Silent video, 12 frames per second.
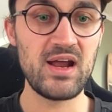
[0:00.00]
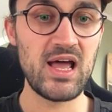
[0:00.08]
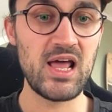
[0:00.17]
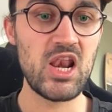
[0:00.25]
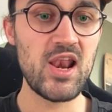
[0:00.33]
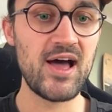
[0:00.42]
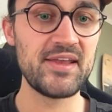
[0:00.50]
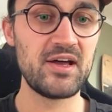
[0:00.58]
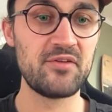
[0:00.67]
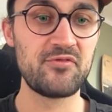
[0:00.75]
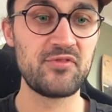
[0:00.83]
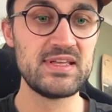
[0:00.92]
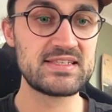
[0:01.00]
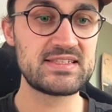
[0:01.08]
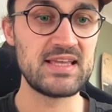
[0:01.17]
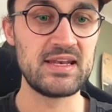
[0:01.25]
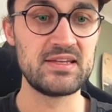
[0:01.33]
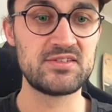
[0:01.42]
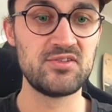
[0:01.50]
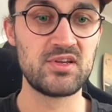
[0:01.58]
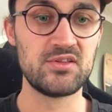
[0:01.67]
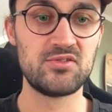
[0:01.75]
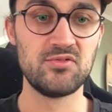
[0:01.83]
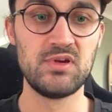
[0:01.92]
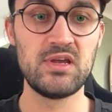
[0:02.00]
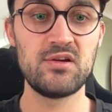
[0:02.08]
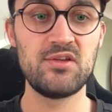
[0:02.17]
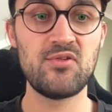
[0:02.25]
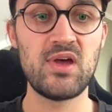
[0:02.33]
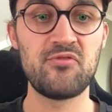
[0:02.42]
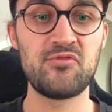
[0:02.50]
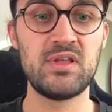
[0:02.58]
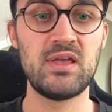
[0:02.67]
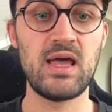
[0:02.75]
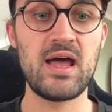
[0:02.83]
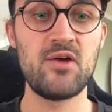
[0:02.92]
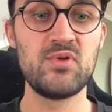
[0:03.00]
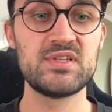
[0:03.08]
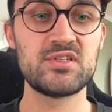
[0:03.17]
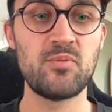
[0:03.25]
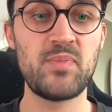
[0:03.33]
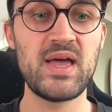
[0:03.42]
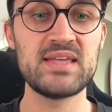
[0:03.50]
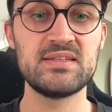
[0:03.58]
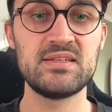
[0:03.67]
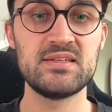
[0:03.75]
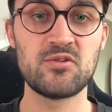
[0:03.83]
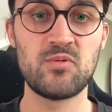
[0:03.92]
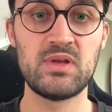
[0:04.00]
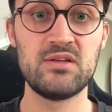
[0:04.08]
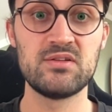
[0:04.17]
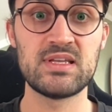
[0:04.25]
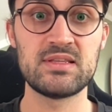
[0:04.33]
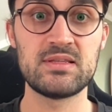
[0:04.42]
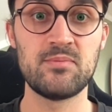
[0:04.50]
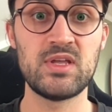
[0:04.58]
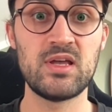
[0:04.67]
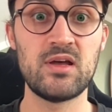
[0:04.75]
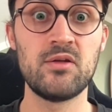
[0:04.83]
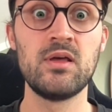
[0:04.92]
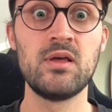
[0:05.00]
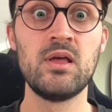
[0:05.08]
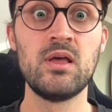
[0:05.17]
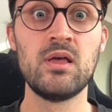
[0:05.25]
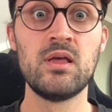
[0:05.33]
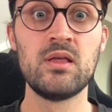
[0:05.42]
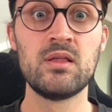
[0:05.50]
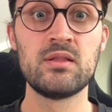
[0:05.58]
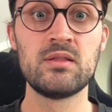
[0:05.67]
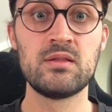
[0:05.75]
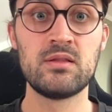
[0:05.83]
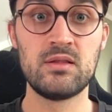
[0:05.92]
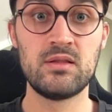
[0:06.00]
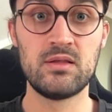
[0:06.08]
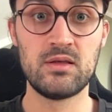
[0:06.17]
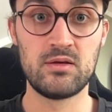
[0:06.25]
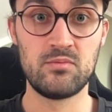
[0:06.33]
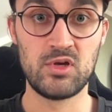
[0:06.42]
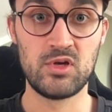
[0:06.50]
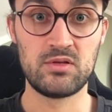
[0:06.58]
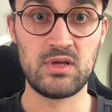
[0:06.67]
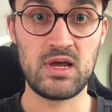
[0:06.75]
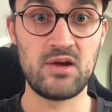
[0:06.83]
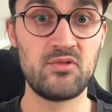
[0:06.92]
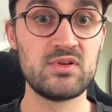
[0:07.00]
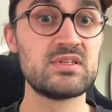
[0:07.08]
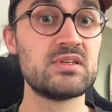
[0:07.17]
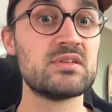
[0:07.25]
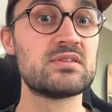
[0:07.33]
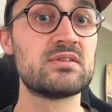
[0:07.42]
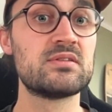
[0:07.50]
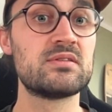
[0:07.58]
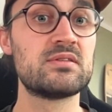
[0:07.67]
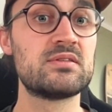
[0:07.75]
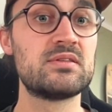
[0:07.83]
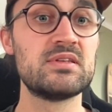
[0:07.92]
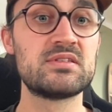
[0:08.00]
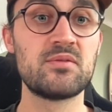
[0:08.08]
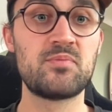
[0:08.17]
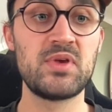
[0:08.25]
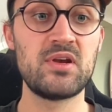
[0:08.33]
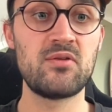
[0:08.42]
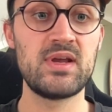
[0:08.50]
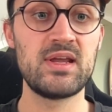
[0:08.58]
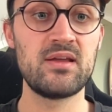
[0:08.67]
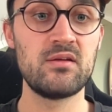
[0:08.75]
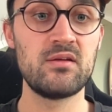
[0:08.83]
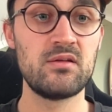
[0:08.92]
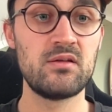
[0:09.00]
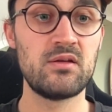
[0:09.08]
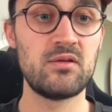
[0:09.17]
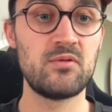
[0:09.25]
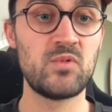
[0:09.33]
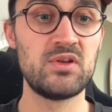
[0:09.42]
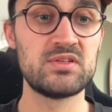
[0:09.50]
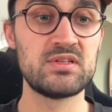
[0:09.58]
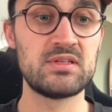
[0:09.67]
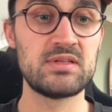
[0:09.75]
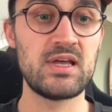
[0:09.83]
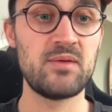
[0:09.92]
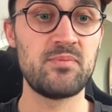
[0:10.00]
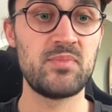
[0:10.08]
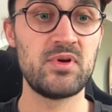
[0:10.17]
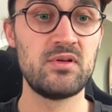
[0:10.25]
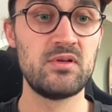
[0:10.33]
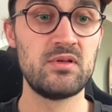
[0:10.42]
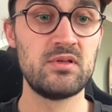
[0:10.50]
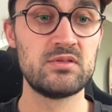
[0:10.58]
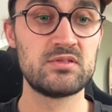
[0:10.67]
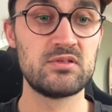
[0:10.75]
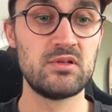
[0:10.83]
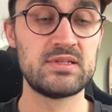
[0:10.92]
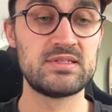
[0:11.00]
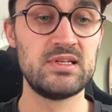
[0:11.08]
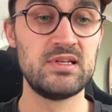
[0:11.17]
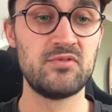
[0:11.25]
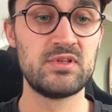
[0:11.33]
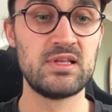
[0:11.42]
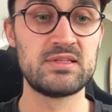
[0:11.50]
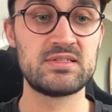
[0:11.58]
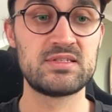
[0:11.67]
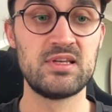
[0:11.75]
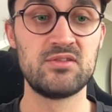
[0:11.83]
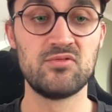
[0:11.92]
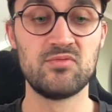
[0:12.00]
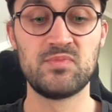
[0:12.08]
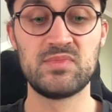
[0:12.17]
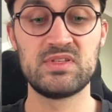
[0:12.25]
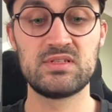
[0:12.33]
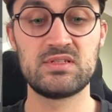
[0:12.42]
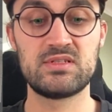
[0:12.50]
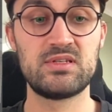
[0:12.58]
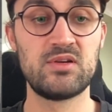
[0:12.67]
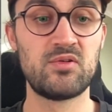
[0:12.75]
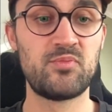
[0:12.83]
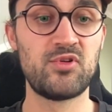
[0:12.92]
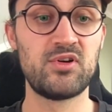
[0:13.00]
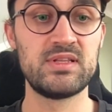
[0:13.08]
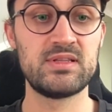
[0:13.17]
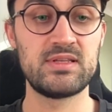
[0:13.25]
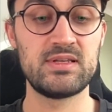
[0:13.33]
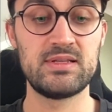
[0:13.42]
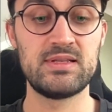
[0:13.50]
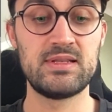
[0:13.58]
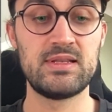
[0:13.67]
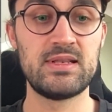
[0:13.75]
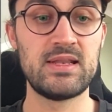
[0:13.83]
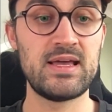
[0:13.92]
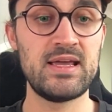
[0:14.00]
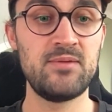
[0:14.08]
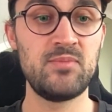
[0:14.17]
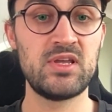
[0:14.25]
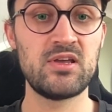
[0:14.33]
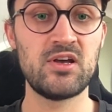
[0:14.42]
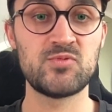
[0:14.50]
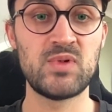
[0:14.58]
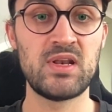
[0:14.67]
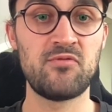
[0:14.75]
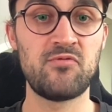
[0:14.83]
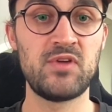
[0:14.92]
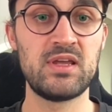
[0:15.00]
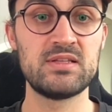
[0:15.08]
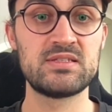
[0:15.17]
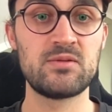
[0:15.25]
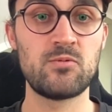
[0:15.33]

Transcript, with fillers: a lot of settings you can do here. You have the iris opacity. So when you set them down, um, yeah, the iris is disappearing. And when you set it up, so let's leave it, let's say to zero point nine, because when I think it's